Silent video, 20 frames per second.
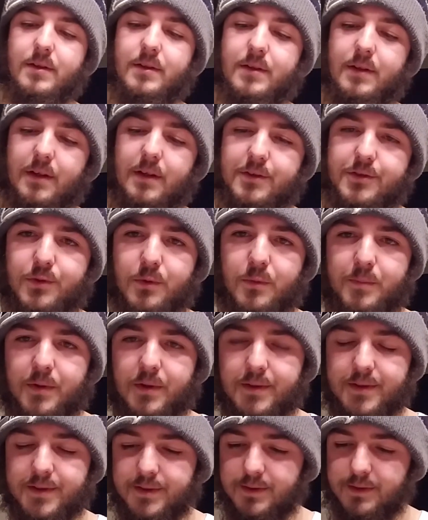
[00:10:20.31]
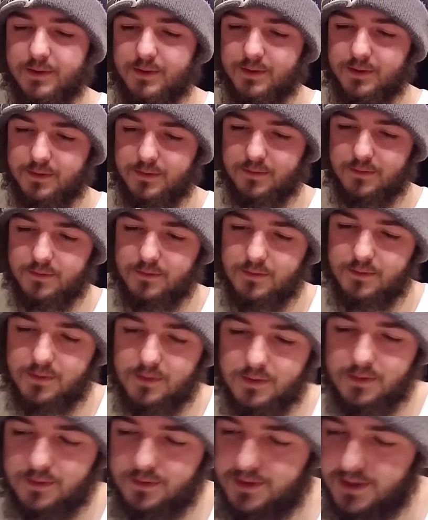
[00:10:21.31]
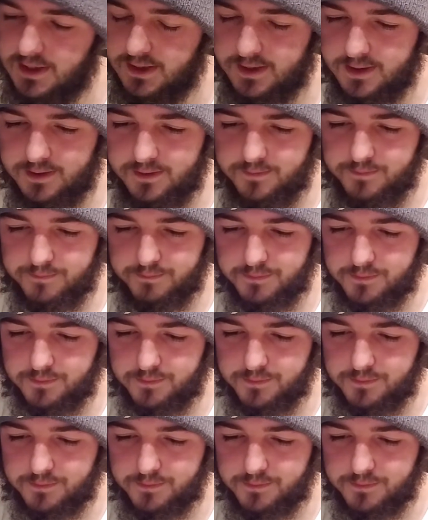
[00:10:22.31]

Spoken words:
Not superseded,